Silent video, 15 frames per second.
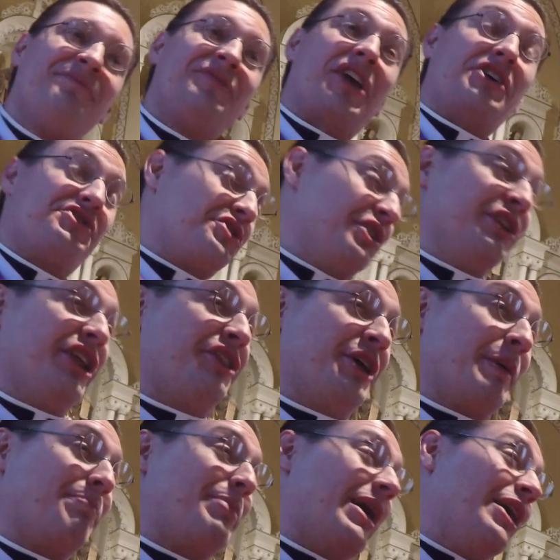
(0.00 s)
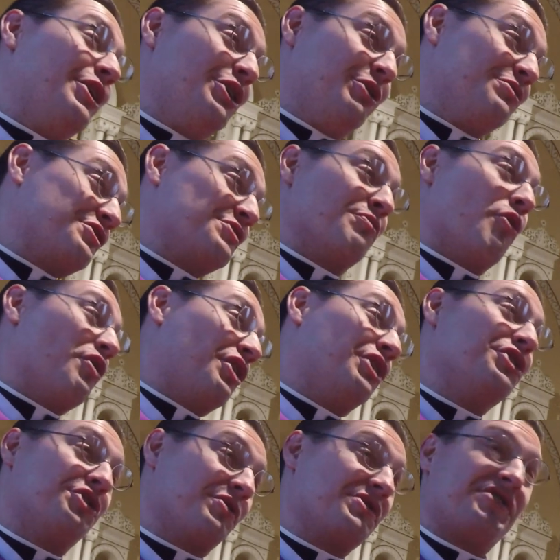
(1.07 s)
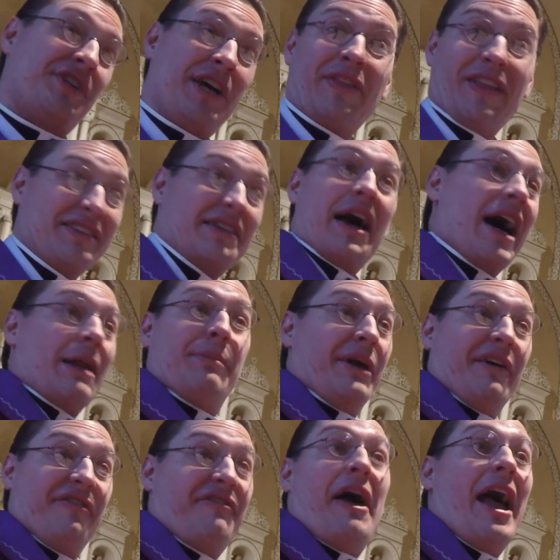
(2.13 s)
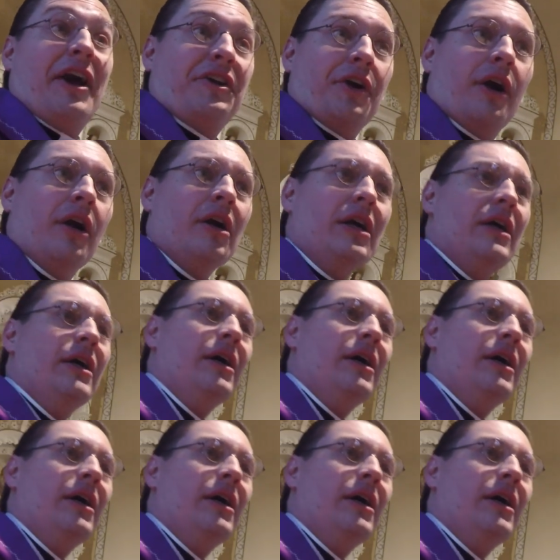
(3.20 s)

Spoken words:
I certainly think bad news is more interesting. That's got to be a factor.